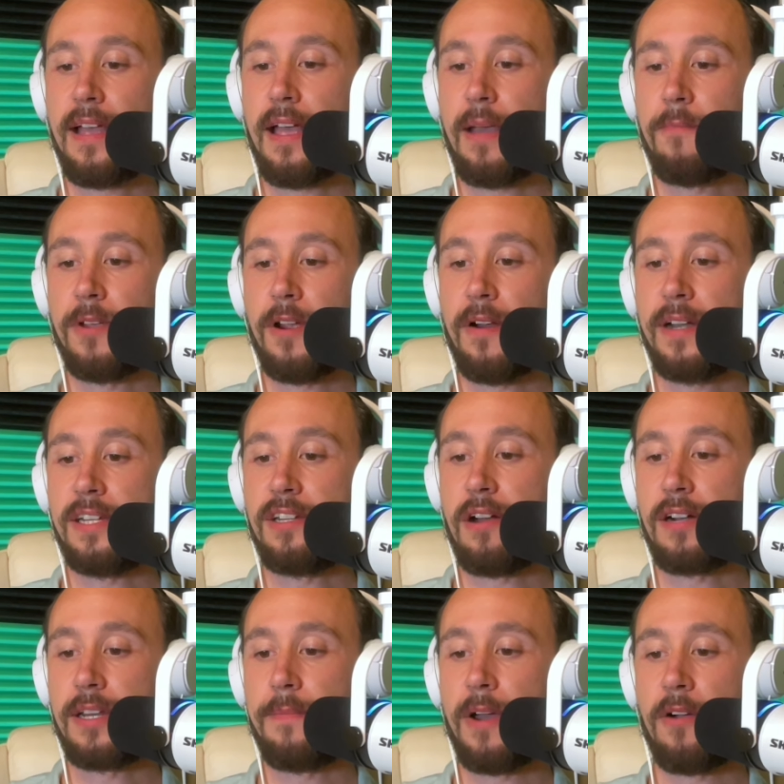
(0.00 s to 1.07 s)
We already
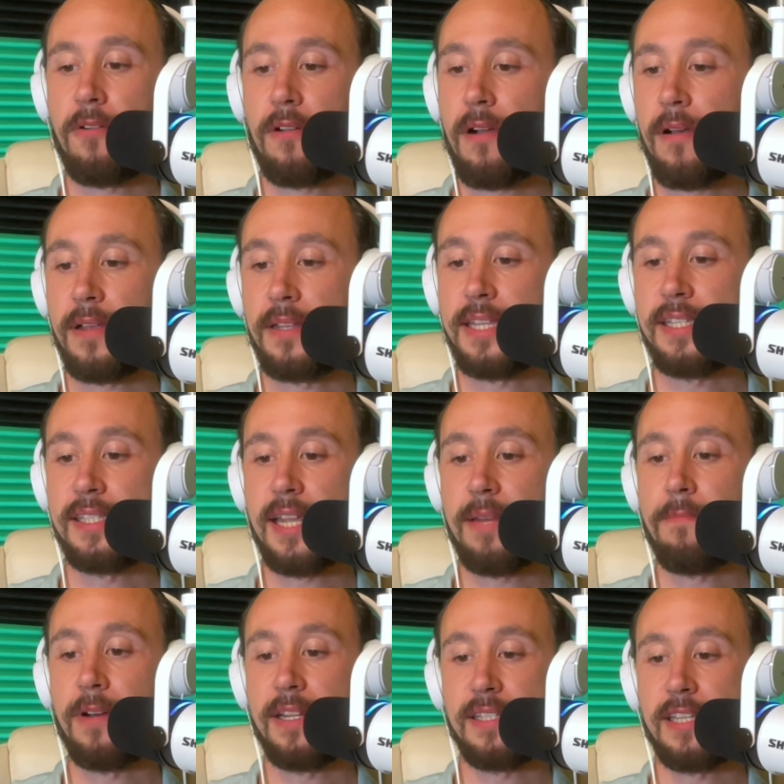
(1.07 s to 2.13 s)
talked about calling things
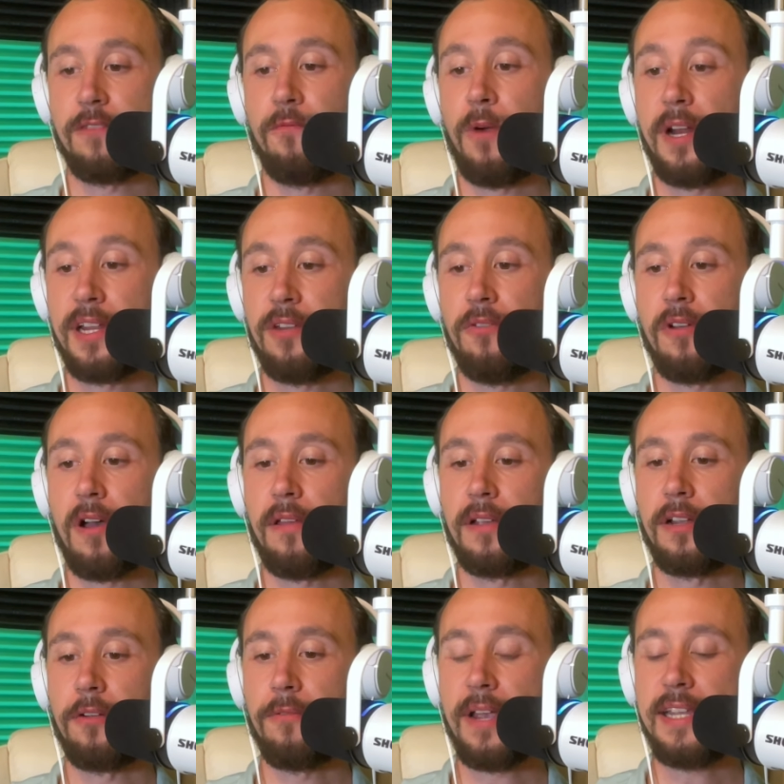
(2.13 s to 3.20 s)
in, but it says, where can you call
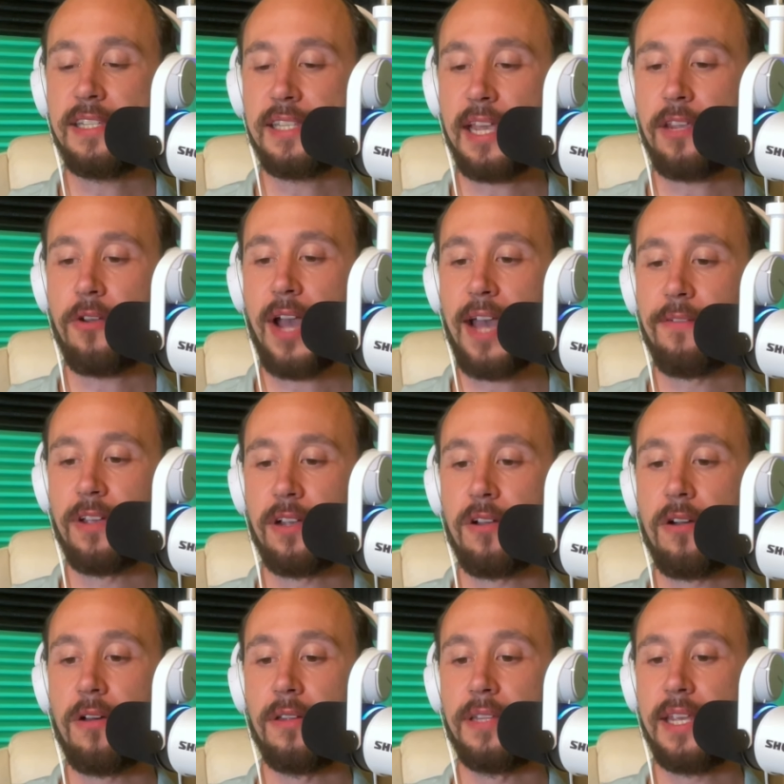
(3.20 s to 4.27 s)
in grace that you haven't
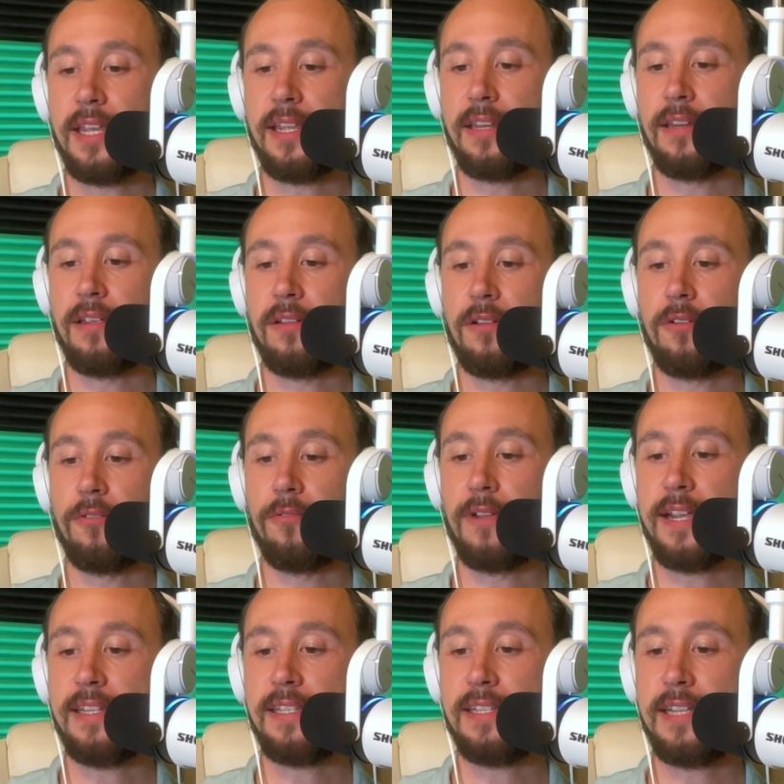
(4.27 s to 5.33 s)
called in
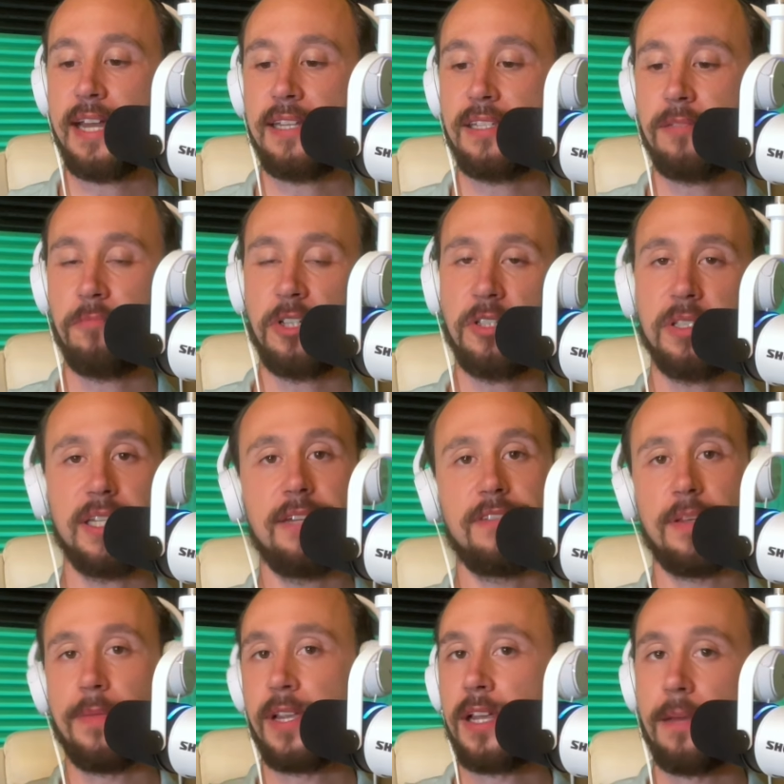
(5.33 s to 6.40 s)
grace yet? Just see if
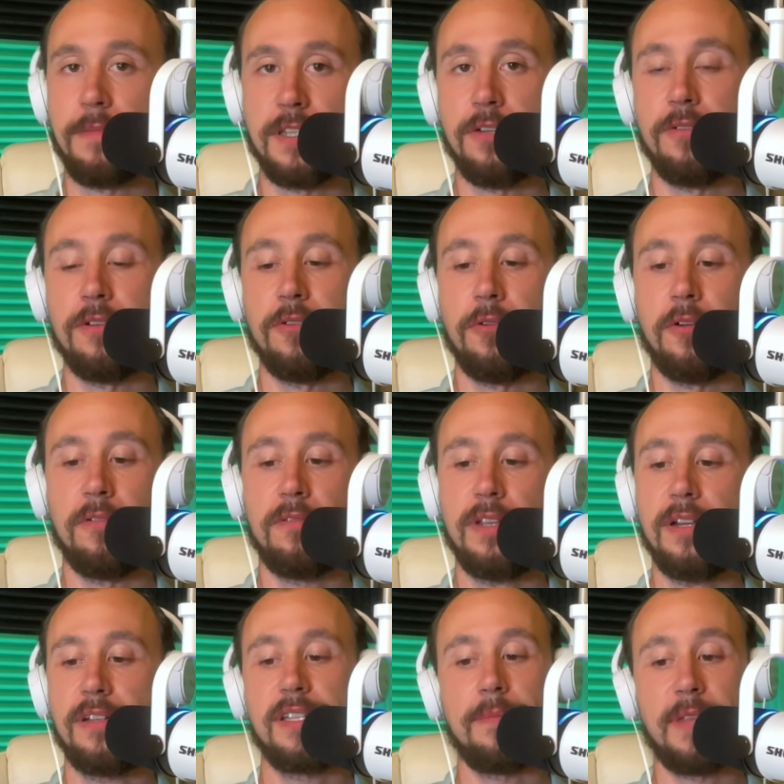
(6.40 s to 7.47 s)
something comes to you
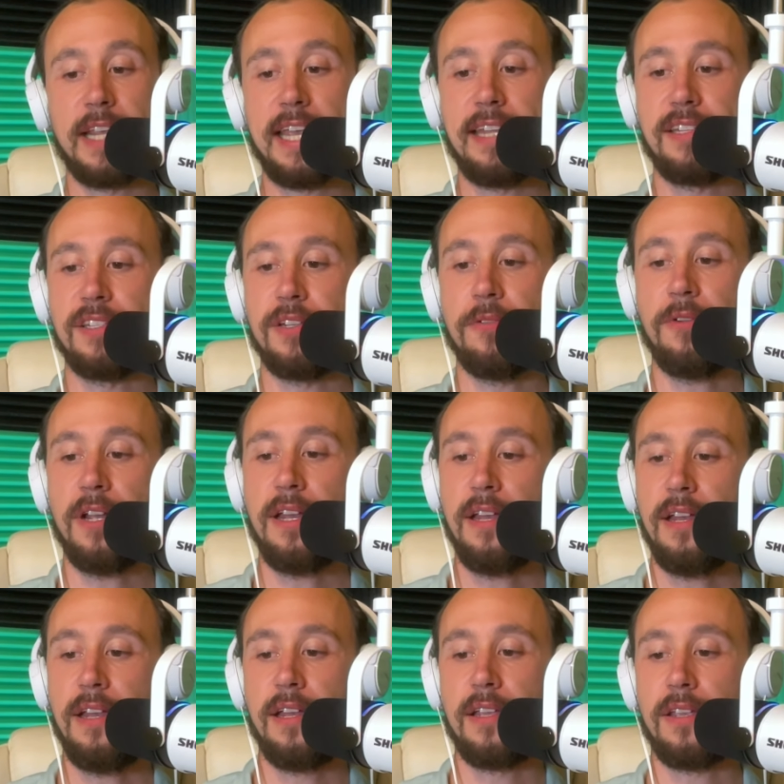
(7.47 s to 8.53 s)
intuitively or something hits you,
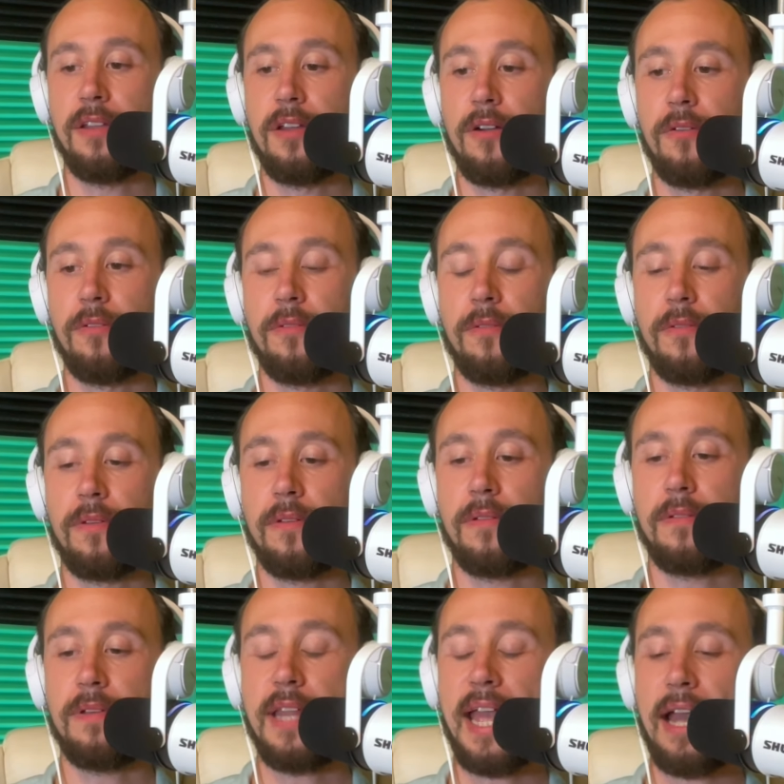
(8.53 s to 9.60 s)

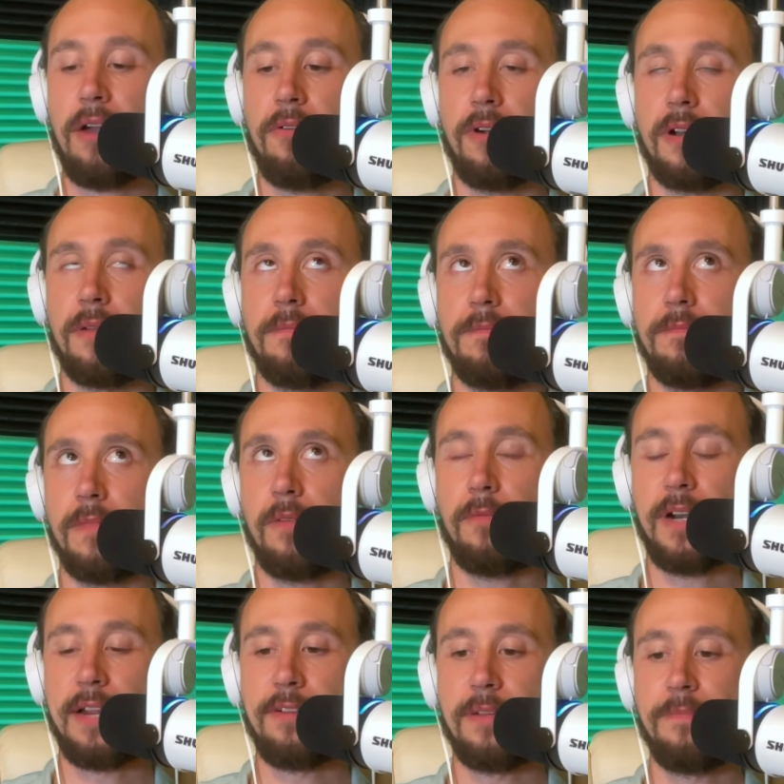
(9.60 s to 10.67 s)
now or
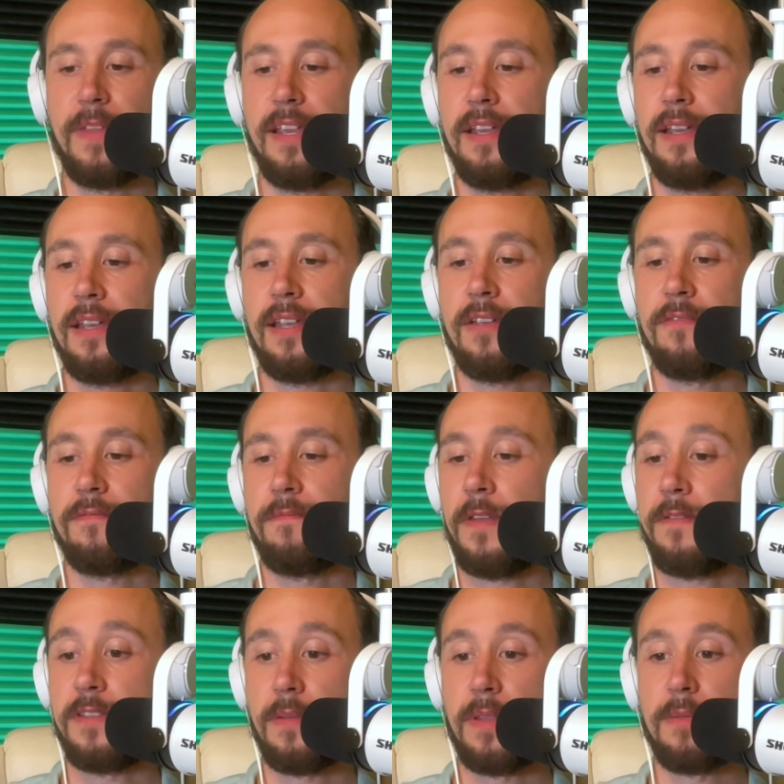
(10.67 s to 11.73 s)
whenever, if
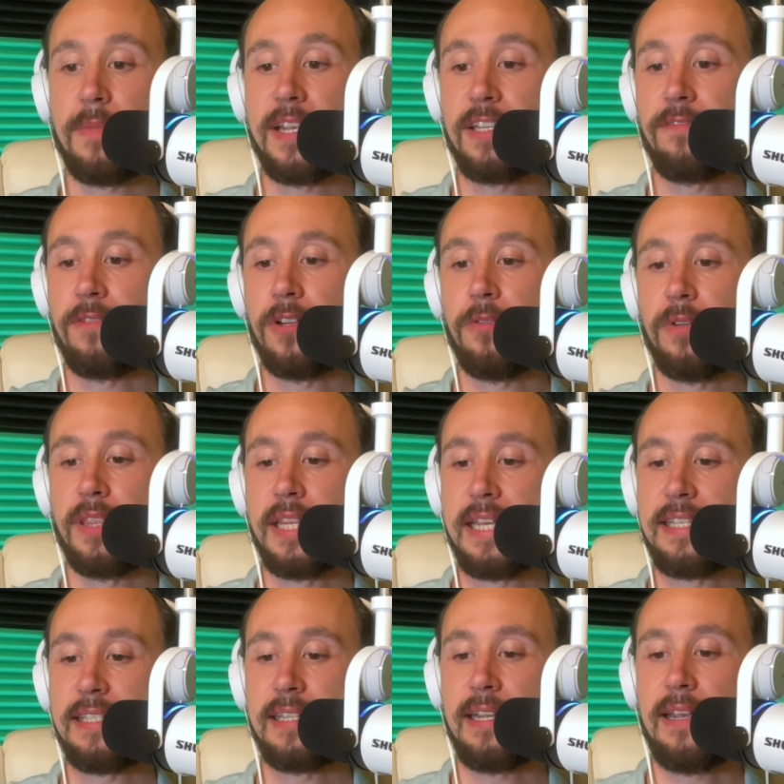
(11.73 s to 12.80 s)
something pings for you with
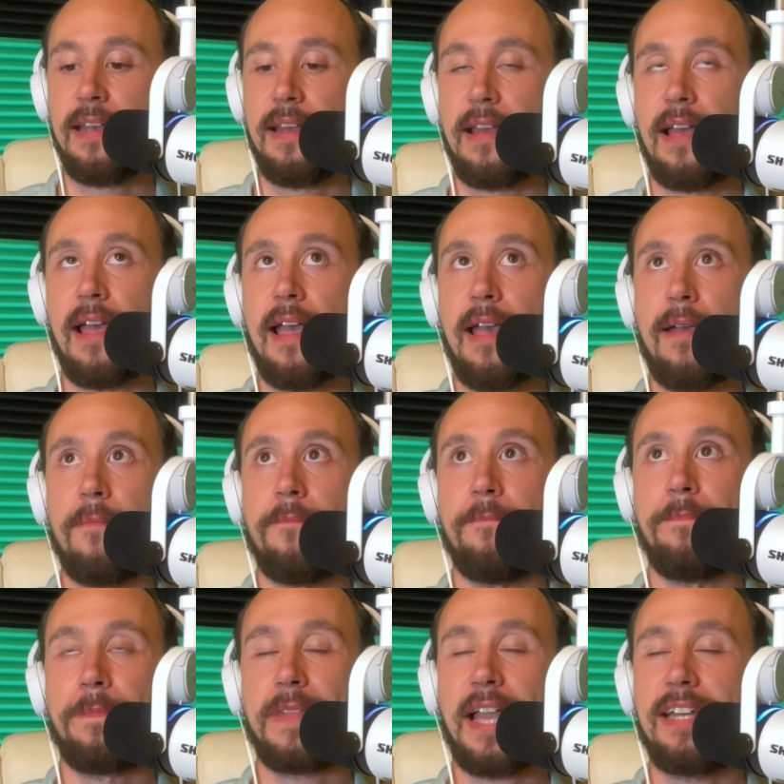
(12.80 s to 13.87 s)
this.
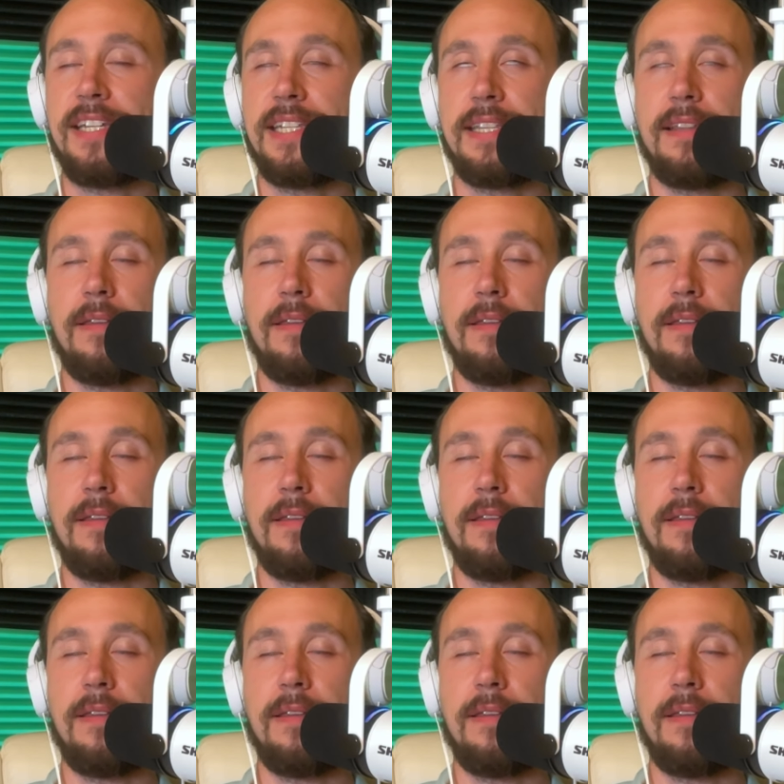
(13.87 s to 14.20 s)
I just,